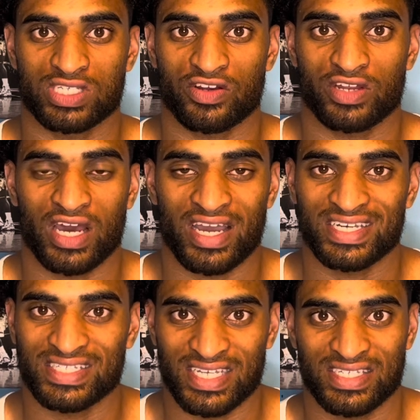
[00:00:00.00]
they're a high
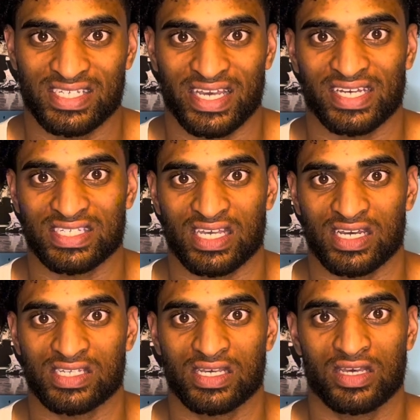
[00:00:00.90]
intensity
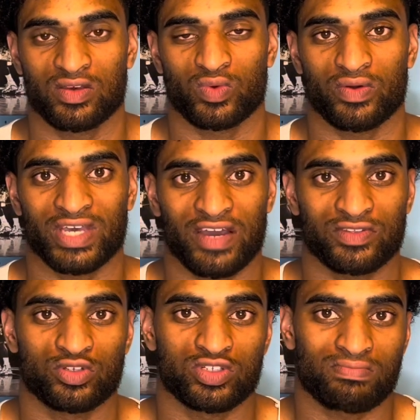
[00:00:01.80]
exercise where we have to
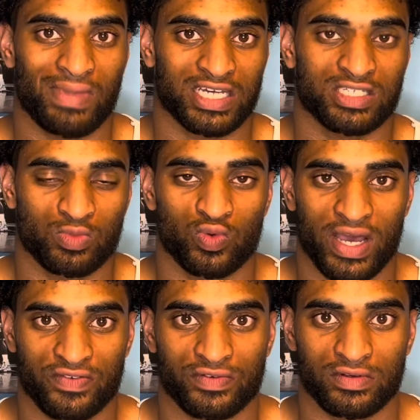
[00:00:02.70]
use maximal
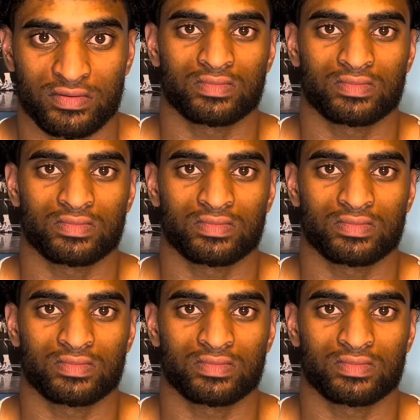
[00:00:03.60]
effort.